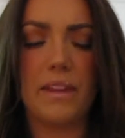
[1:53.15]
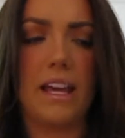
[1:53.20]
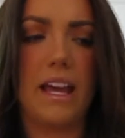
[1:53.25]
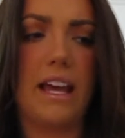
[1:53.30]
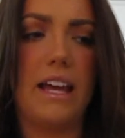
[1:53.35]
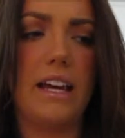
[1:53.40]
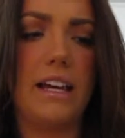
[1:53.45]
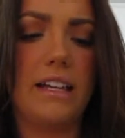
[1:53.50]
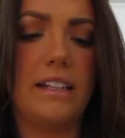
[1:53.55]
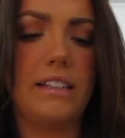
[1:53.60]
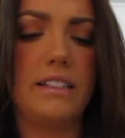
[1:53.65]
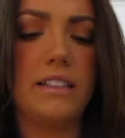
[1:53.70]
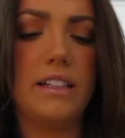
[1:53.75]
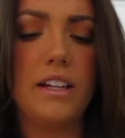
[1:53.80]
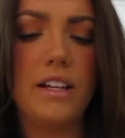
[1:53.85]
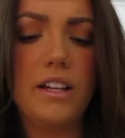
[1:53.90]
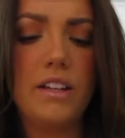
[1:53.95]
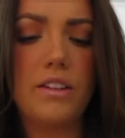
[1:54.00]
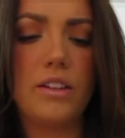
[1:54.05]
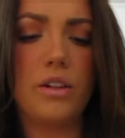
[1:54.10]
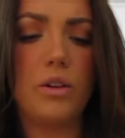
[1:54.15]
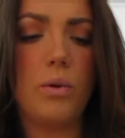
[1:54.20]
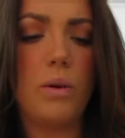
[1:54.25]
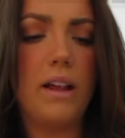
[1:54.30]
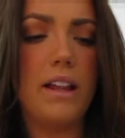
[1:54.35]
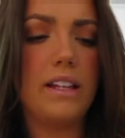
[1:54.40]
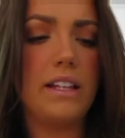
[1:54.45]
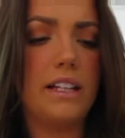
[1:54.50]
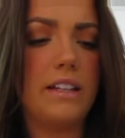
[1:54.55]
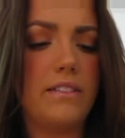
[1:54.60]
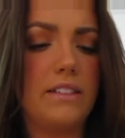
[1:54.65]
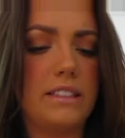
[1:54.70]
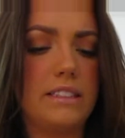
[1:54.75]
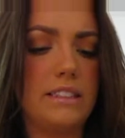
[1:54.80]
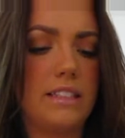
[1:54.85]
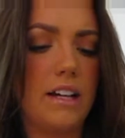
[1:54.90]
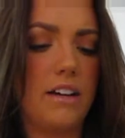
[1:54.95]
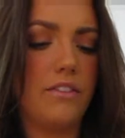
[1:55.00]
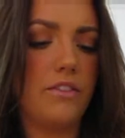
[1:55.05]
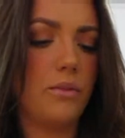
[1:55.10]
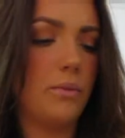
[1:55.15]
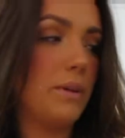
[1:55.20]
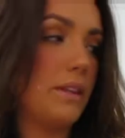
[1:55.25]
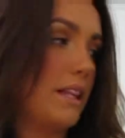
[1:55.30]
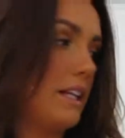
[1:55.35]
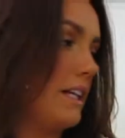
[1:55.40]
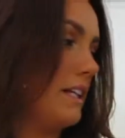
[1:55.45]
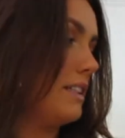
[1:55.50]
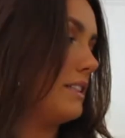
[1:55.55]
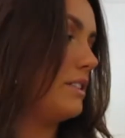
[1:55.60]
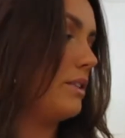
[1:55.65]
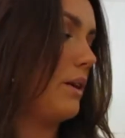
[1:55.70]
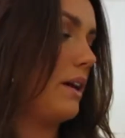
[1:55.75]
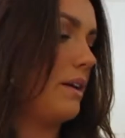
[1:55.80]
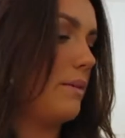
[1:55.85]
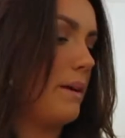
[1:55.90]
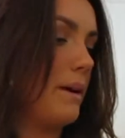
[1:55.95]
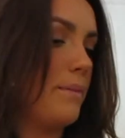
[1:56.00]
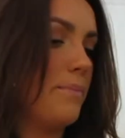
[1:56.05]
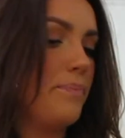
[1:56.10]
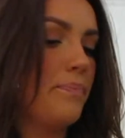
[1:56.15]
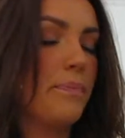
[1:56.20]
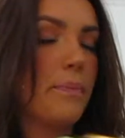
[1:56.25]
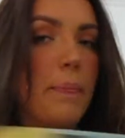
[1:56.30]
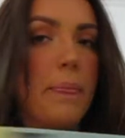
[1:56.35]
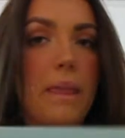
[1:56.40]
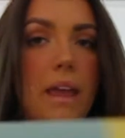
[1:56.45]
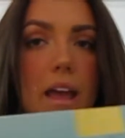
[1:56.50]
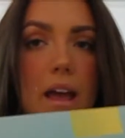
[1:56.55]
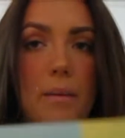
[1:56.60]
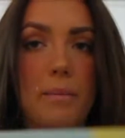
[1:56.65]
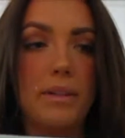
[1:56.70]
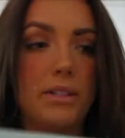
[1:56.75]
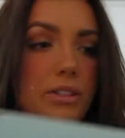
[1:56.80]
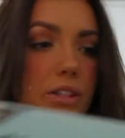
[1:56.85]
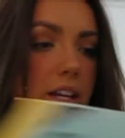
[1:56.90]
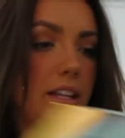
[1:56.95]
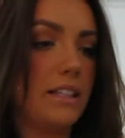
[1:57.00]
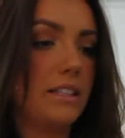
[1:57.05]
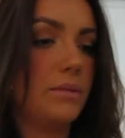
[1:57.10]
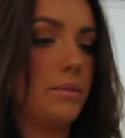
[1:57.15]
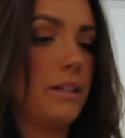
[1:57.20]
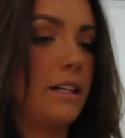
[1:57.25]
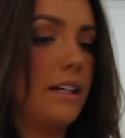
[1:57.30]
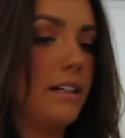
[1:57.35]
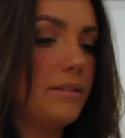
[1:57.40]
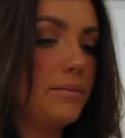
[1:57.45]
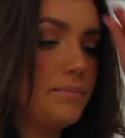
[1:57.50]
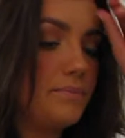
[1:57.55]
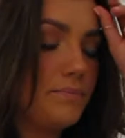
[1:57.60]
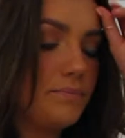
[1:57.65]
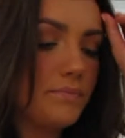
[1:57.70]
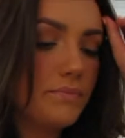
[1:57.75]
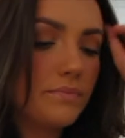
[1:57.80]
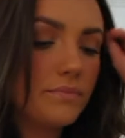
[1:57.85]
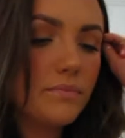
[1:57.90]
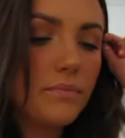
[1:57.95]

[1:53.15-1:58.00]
and the quality of the stuff within it. So anyway, I'm gonna try this one out.